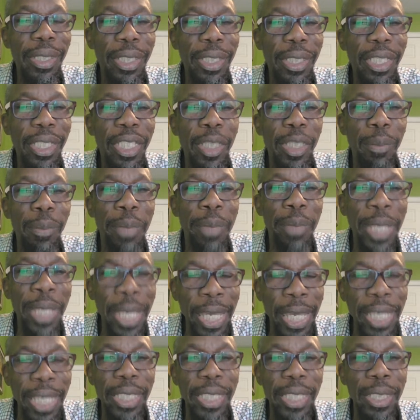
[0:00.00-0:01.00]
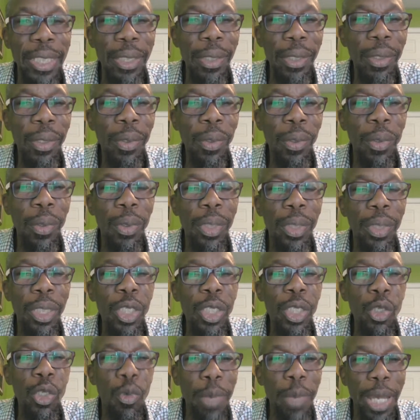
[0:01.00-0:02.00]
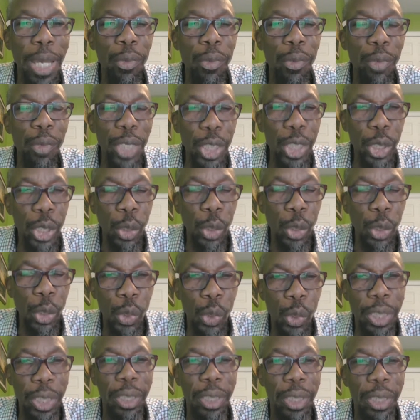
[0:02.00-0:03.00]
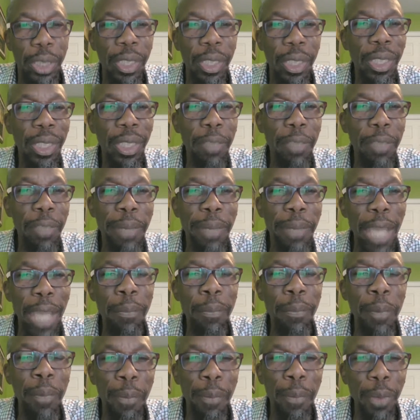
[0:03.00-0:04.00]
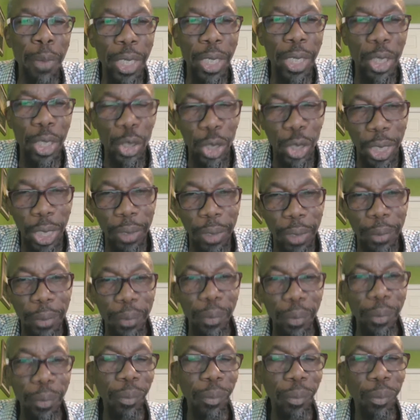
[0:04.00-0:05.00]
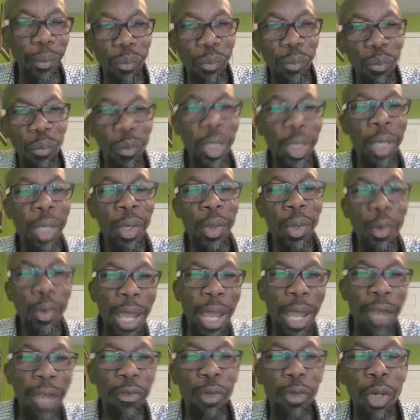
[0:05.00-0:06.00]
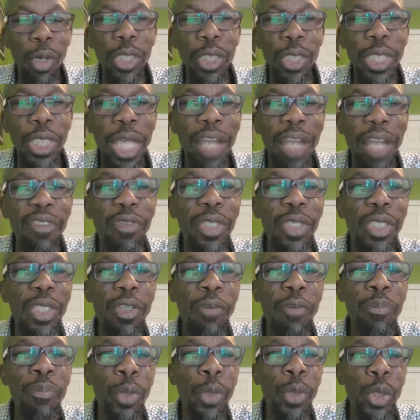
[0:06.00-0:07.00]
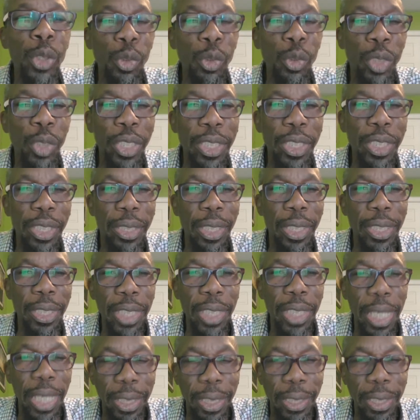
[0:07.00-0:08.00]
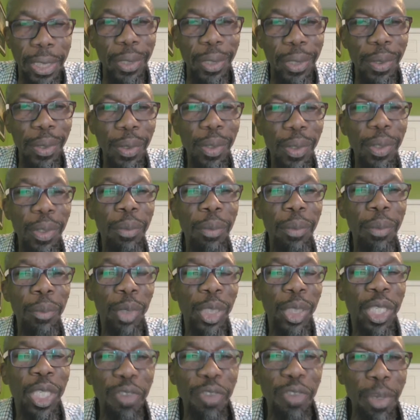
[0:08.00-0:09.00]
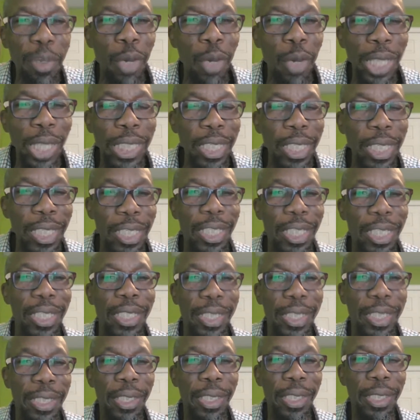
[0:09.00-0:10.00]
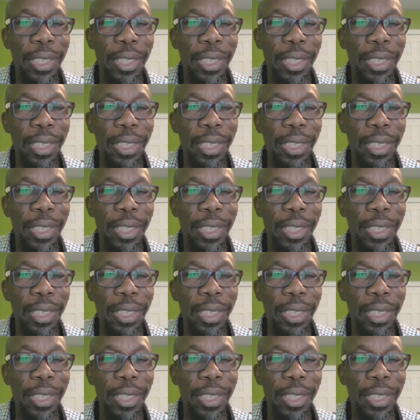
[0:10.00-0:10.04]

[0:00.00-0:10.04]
is based on human resources, the black population. Ralph Gonsalves is of Portuguese descent, but give him what he is.